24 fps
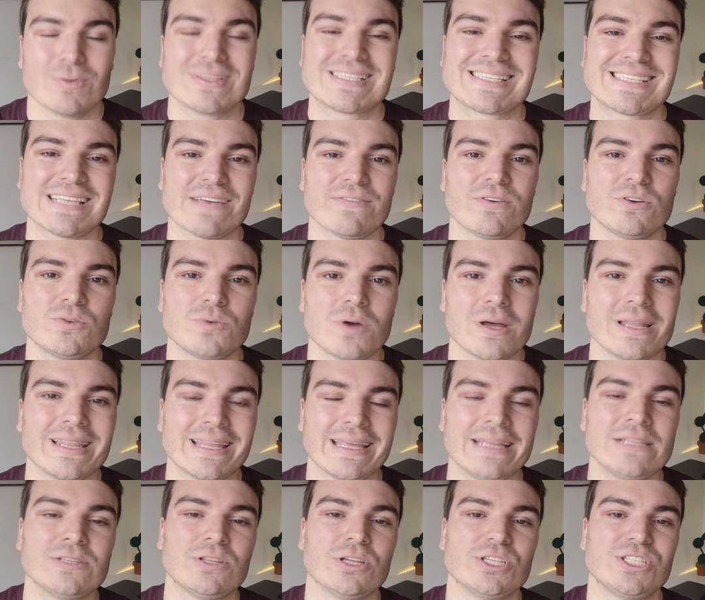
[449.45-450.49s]
was 7 runs
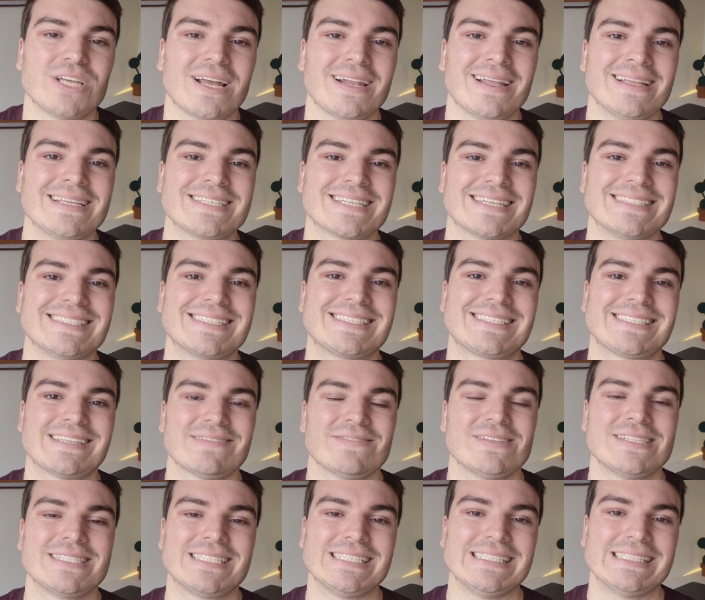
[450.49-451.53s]
into the challenge and
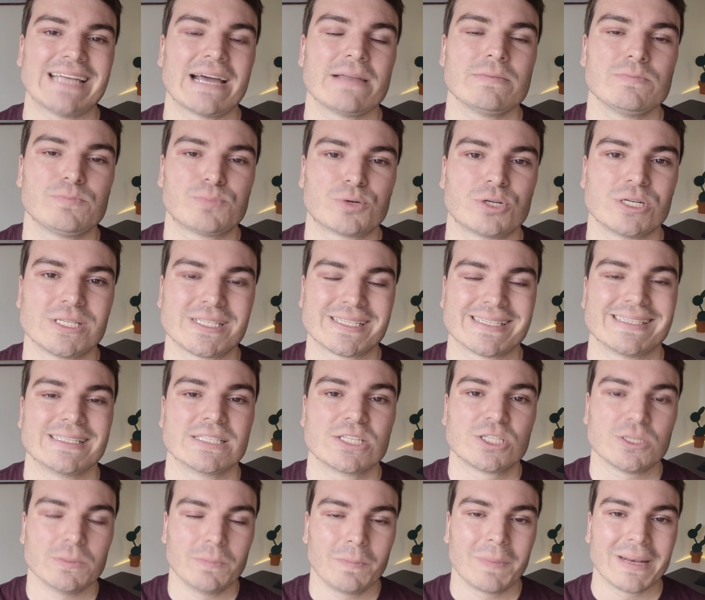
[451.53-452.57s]

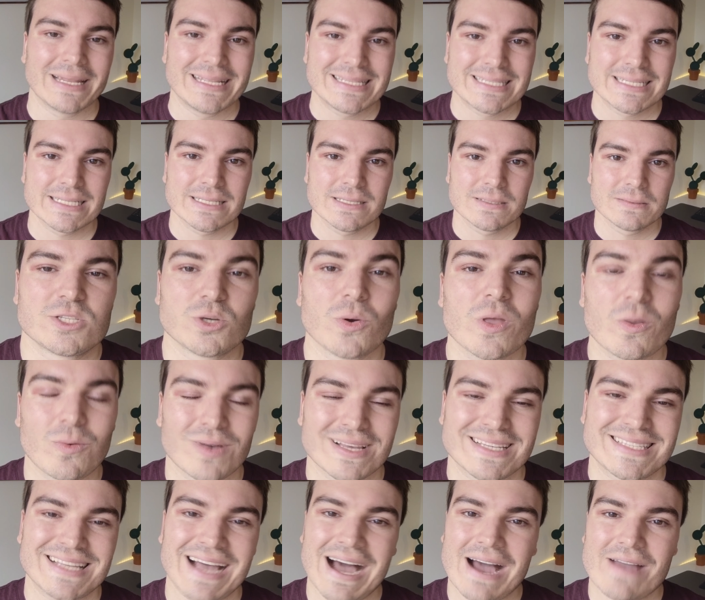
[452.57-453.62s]
79% completed. So it
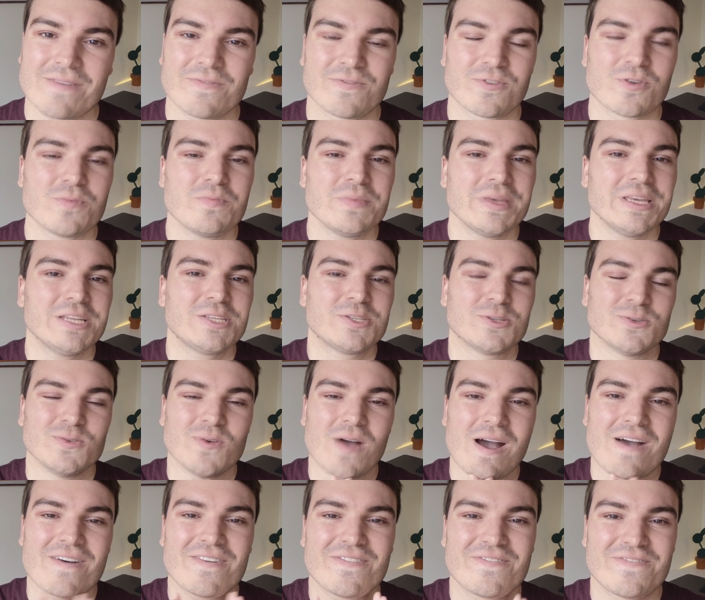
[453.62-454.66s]
was time for me
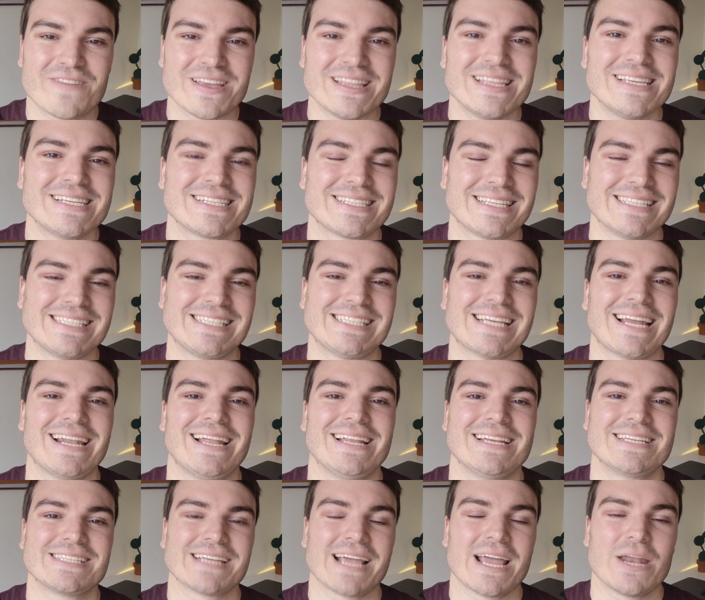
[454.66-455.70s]
to finish this
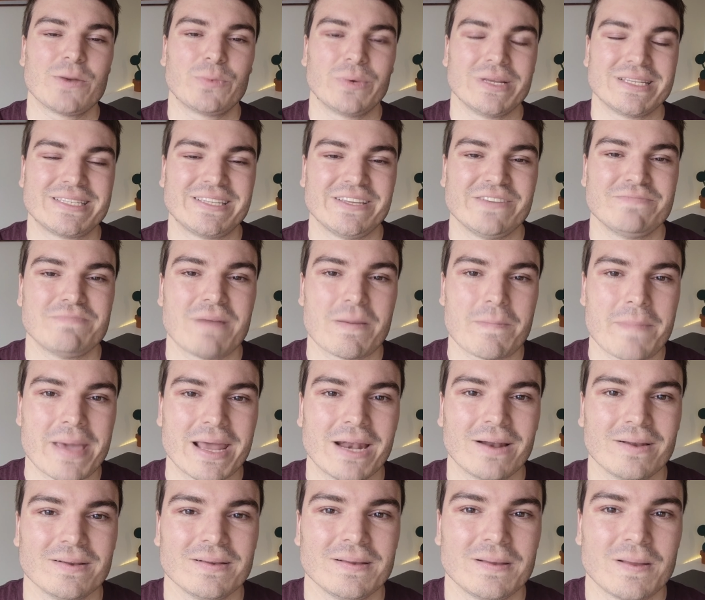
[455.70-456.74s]
challenge and receive my
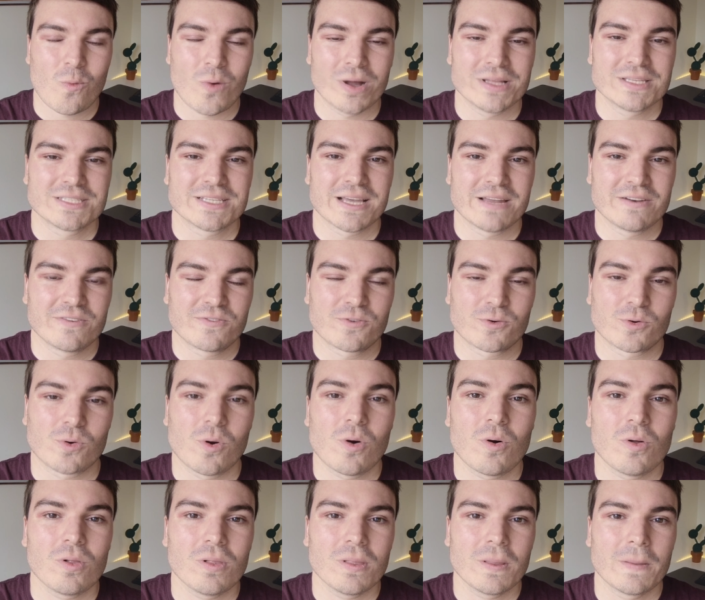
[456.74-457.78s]
medal once and for
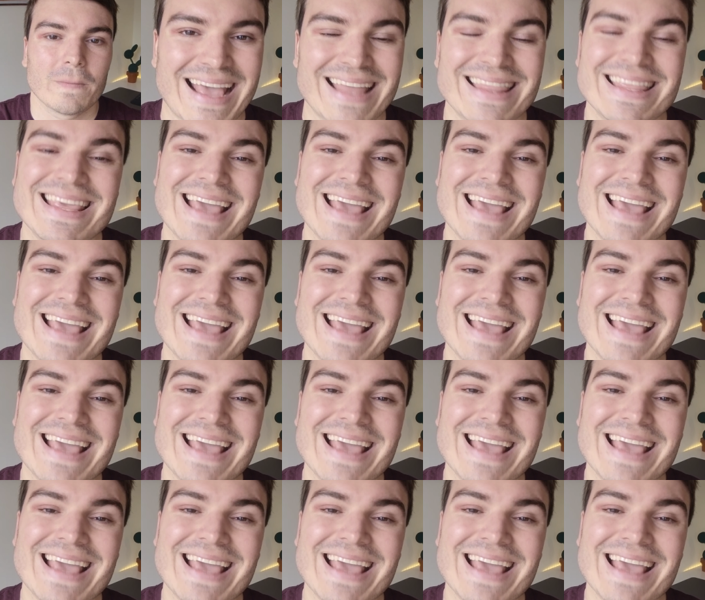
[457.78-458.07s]
all. And